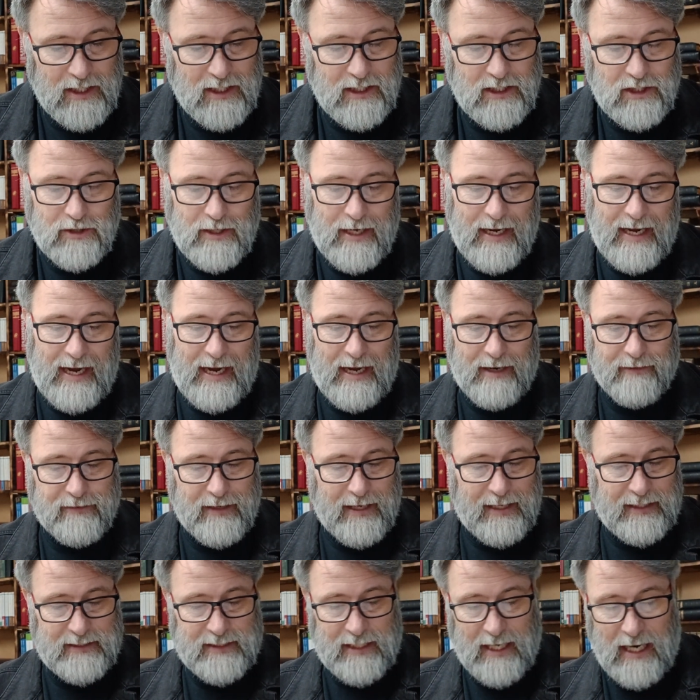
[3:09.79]
You have
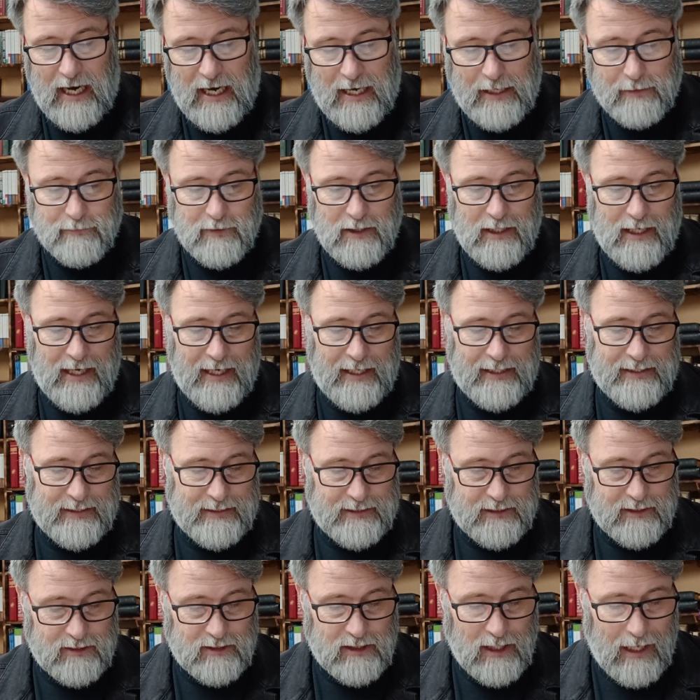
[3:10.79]
a timeline
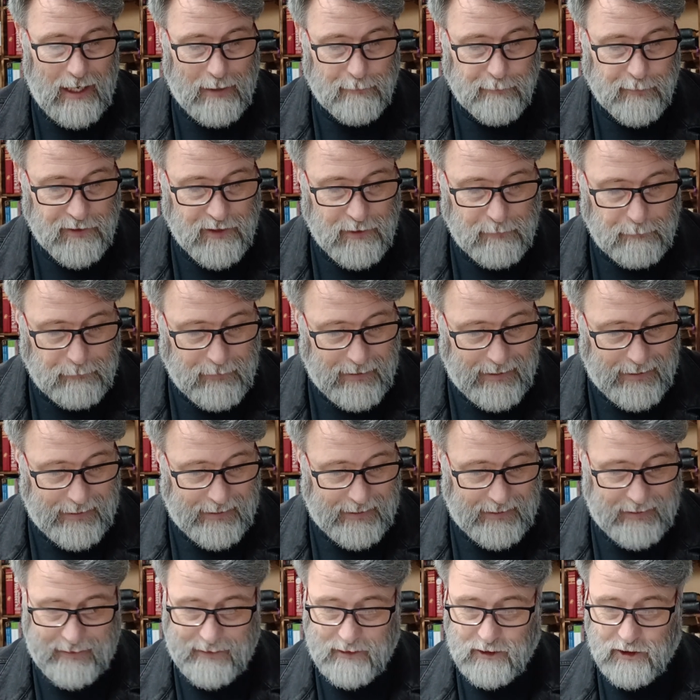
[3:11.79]
at the top of the
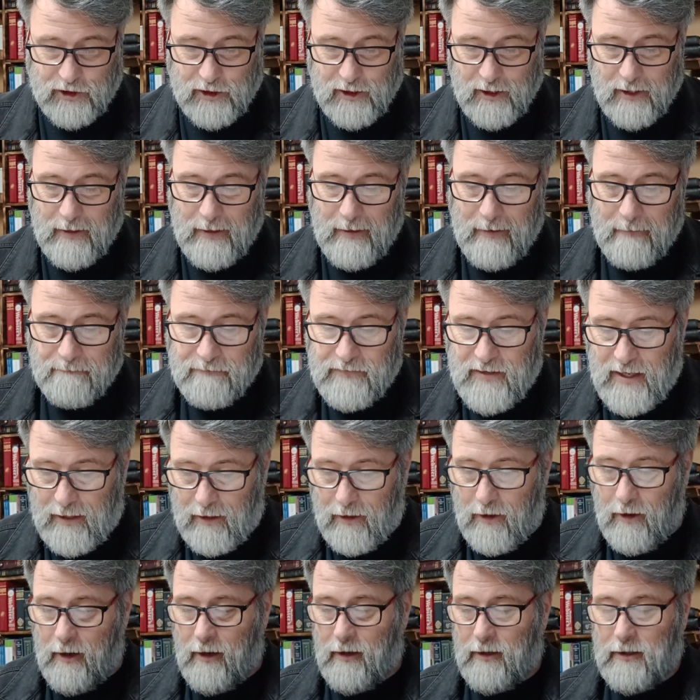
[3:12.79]
page. There
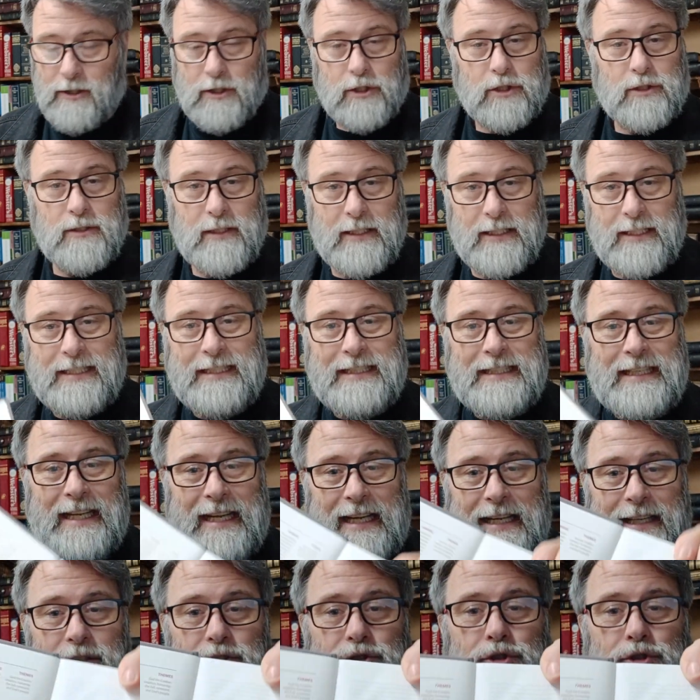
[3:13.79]
are neat